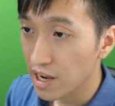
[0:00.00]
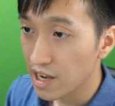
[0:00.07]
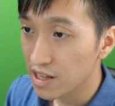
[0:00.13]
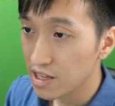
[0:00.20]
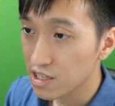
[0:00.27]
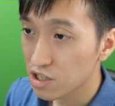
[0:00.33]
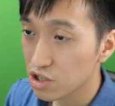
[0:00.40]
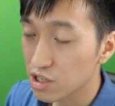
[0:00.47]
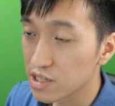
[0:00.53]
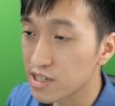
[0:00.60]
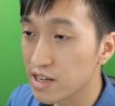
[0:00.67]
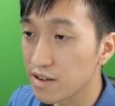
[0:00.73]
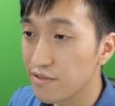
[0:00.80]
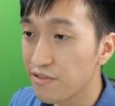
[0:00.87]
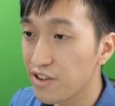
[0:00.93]
And it's going to
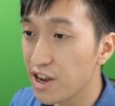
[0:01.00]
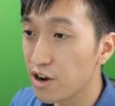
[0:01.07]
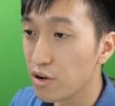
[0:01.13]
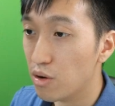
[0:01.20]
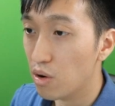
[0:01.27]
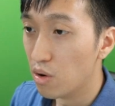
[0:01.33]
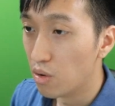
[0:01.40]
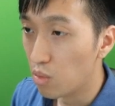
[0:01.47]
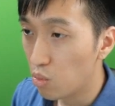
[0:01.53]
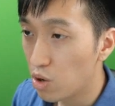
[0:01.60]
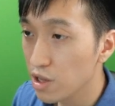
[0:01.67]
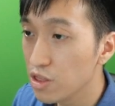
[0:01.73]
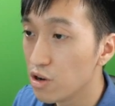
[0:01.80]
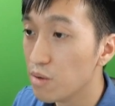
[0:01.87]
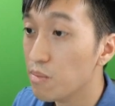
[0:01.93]
say fail.
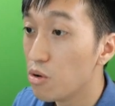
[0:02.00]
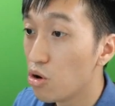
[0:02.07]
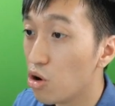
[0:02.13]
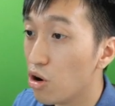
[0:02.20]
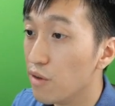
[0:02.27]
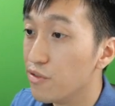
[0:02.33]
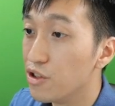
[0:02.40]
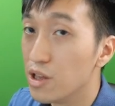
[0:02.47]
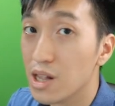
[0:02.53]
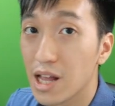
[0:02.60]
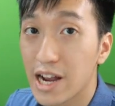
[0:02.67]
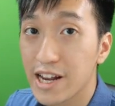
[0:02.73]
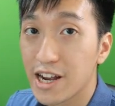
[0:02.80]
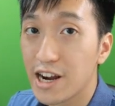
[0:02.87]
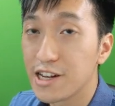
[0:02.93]
One or more of the
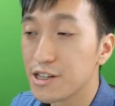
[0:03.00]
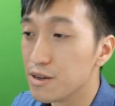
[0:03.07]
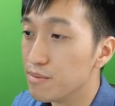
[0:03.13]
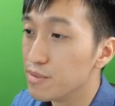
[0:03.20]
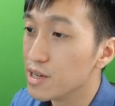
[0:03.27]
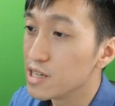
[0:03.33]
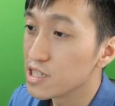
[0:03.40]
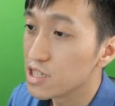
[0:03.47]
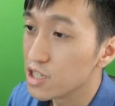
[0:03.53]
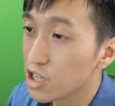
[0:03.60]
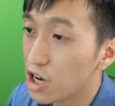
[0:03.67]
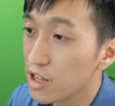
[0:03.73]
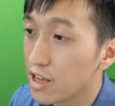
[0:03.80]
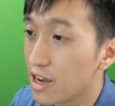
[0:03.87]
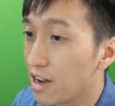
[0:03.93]
line item does
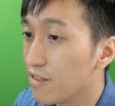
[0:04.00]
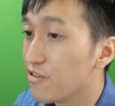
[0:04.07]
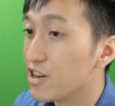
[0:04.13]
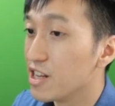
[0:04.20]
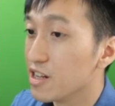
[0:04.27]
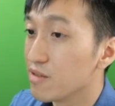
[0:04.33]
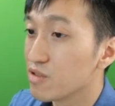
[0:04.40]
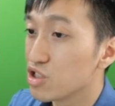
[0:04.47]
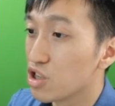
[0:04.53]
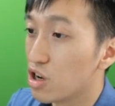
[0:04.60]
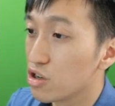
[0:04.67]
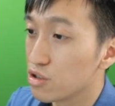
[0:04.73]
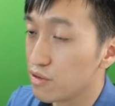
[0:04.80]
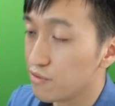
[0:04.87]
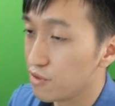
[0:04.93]
not have enough
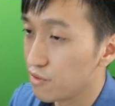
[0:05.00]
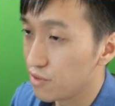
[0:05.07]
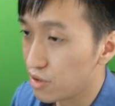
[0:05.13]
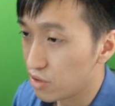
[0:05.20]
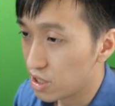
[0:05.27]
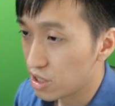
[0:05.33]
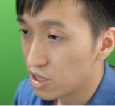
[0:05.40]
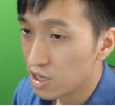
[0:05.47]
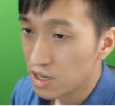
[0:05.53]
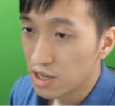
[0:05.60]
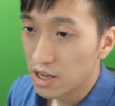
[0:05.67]
stock to fulfill it.